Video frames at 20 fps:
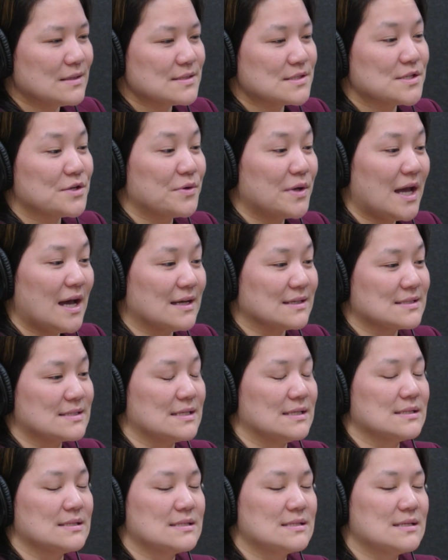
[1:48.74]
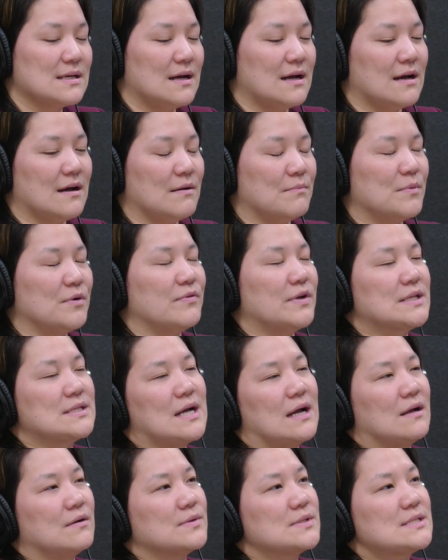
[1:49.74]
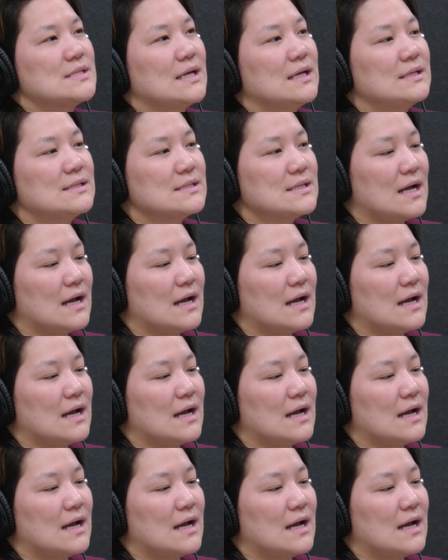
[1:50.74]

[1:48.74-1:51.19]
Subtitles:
So yeah, since moving to Iowa State,